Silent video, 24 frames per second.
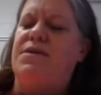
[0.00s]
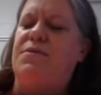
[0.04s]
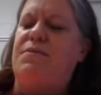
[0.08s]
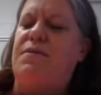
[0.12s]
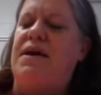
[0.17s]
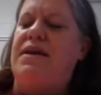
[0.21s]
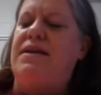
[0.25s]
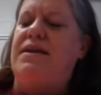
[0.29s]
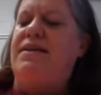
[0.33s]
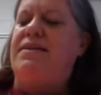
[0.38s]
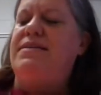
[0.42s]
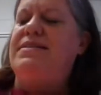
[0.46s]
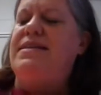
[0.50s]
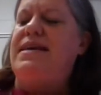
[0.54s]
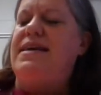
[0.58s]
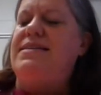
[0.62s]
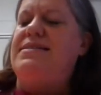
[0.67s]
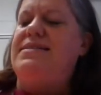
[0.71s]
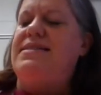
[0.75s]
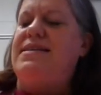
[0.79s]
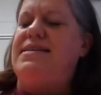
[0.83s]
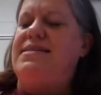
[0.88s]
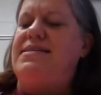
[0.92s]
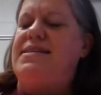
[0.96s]
demanded
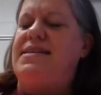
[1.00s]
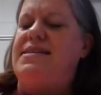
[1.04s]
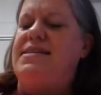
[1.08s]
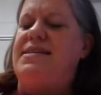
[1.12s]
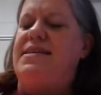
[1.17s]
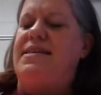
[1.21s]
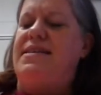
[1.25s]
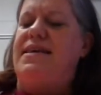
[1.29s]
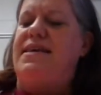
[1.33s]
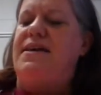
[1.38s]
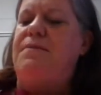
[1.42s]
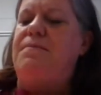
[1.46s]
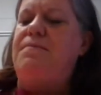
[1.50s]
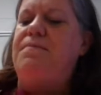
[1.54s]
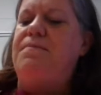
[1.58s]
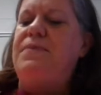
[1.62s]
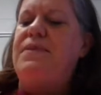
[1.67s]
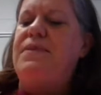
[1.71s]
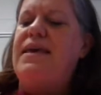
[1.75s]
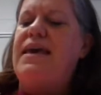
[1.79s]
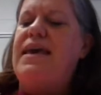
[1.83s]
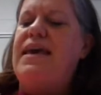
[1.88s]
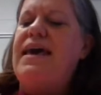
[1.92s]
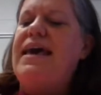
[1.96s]
Daisy insistently.
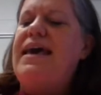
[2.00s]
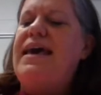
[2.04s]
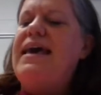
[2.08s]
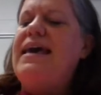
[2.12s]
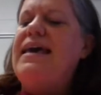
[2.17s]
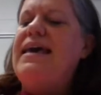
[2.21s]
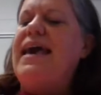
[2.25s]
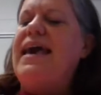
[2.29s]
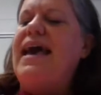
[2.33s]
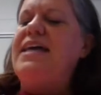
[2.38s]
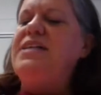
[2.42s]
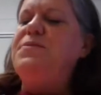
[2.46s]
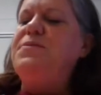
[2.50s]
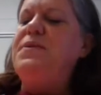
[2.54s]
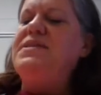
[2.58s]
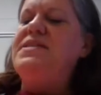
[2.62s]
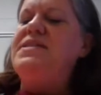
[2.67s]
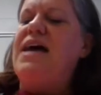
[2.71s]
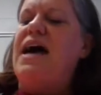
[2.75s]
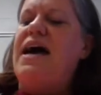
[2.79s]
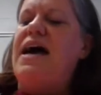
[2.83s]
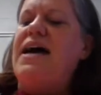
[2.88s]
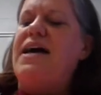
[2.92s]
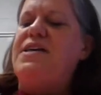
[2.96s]
Gatsby's
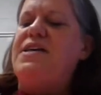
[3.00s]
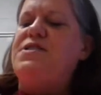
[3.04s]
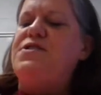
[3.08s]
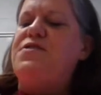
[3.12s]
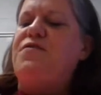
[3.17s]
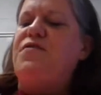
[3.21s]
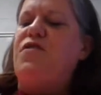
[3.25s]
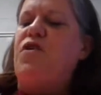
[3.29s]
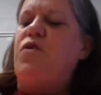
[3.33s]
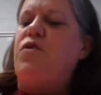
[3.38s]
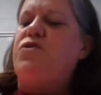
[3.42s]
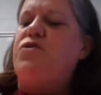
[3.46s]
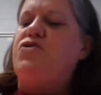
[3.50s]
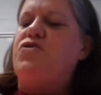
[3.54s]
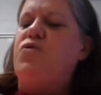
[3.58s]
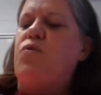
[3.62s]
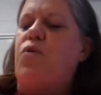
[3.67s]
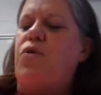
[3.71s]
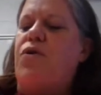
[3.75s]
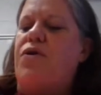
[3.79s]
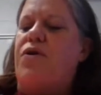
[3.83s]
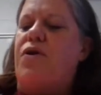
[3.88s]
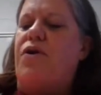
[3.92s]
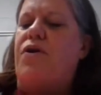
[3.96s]
eyes floated
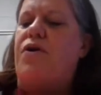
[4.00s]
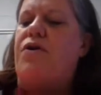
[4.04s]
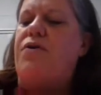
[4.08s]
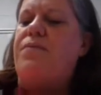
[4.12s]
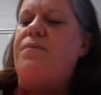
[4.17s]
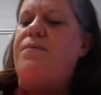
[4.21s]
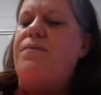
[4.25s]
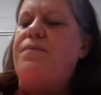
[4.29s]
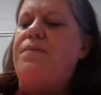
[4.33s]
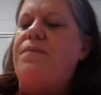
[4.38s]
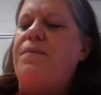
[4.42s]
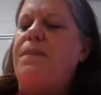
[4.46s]
toward her.